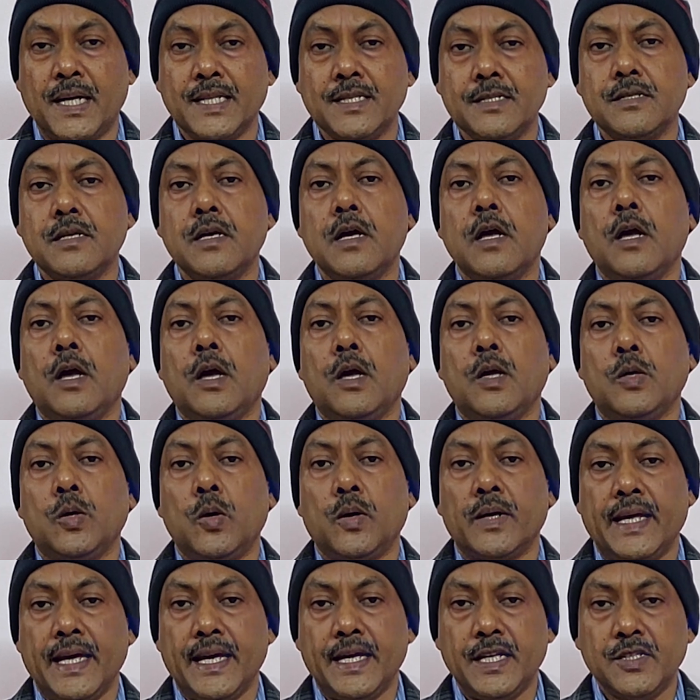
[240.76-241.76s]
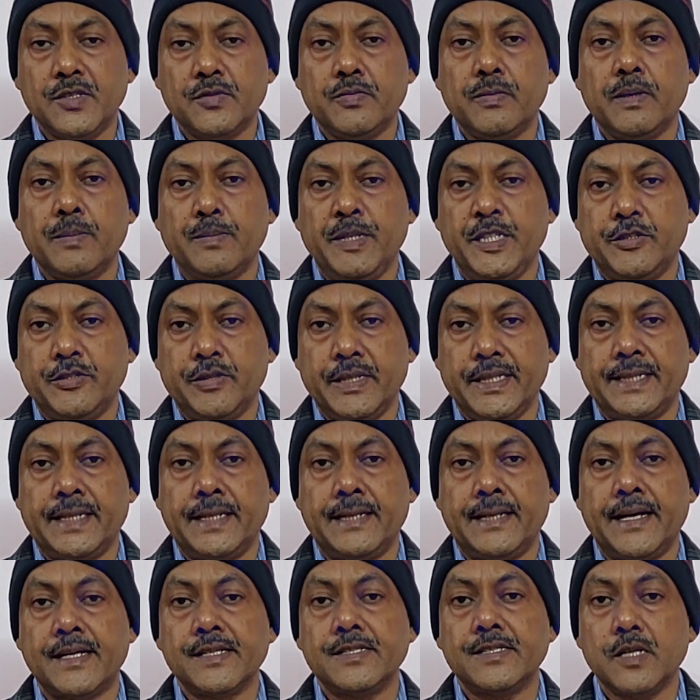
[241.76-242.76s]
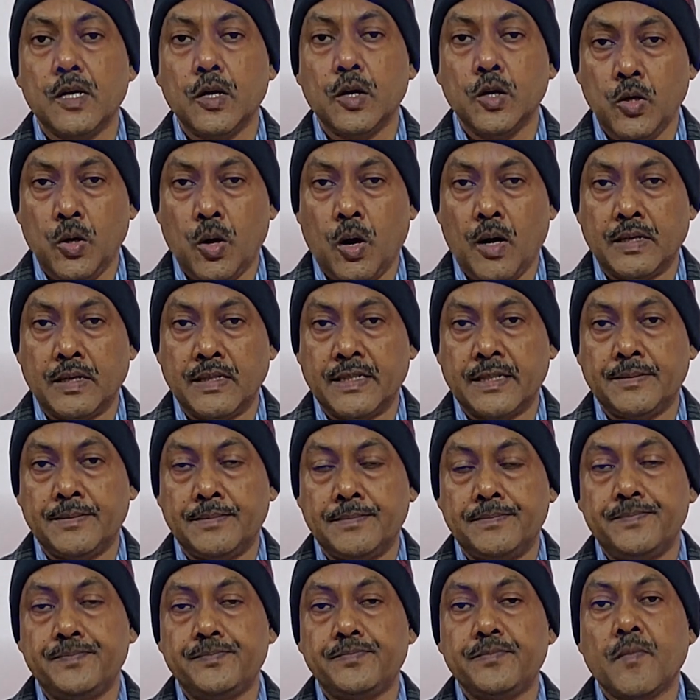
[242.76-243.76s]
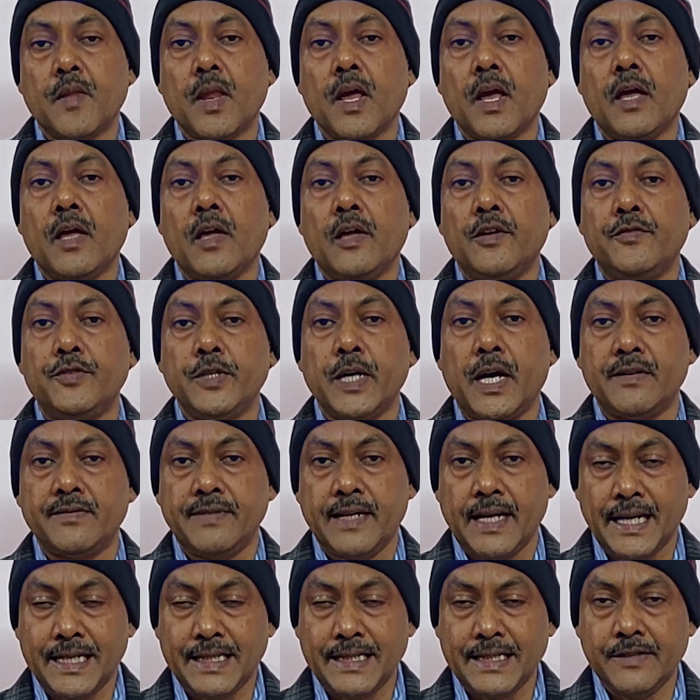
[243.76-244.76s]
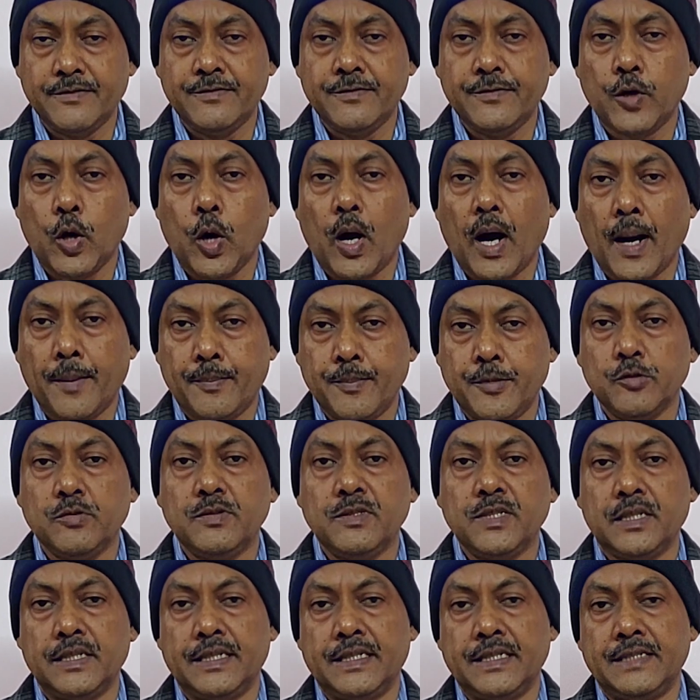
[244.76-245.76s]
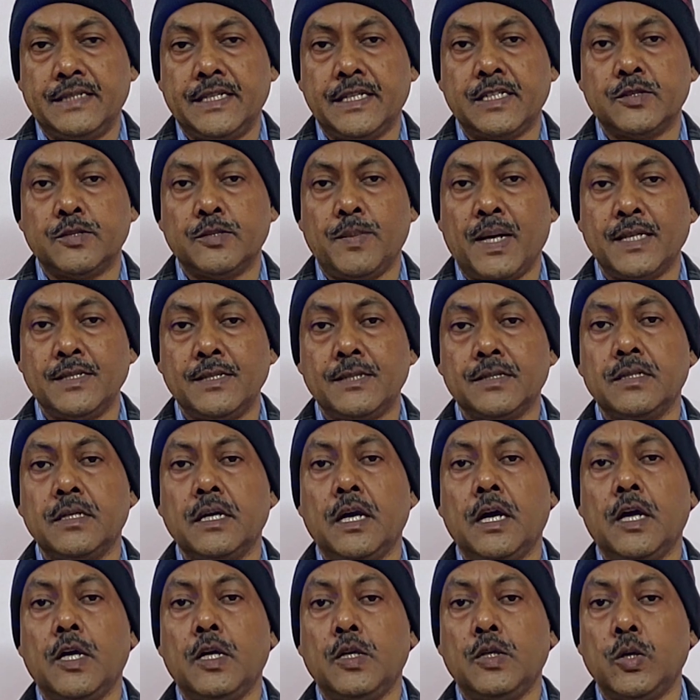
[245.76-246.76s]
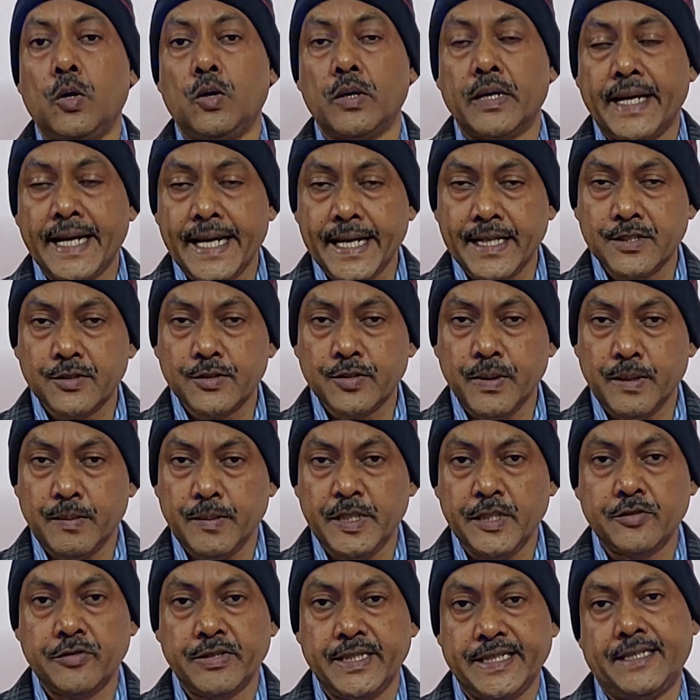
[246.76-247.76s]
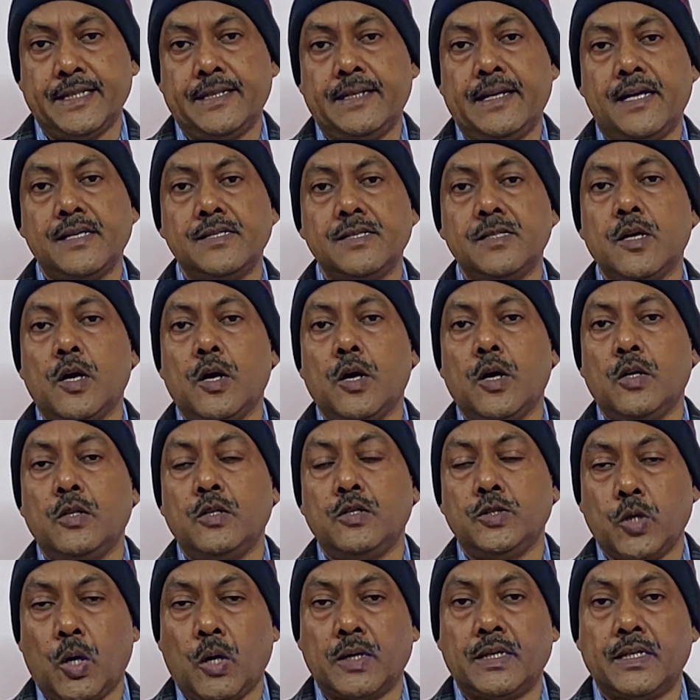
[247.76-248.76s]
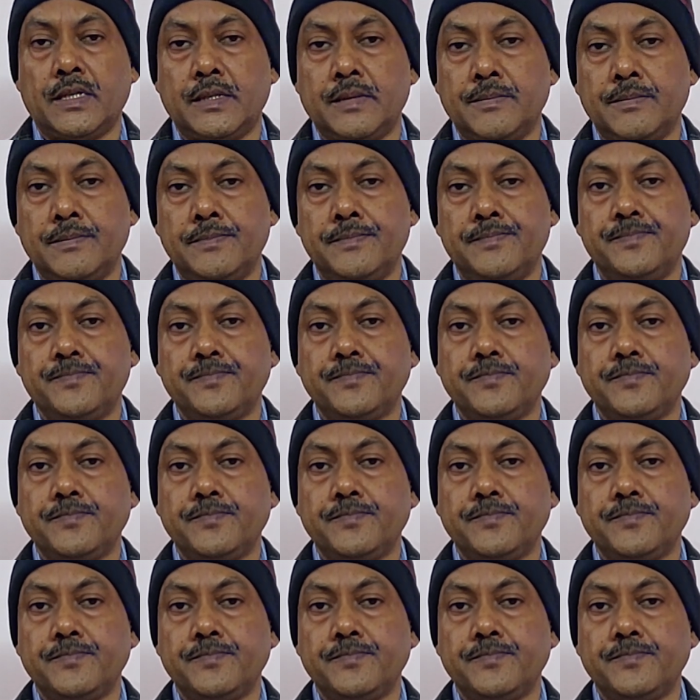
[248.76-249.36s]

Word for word: months, your gains will be treated as long term. If you have held them for up to 36 months, your gains will be treated as short term.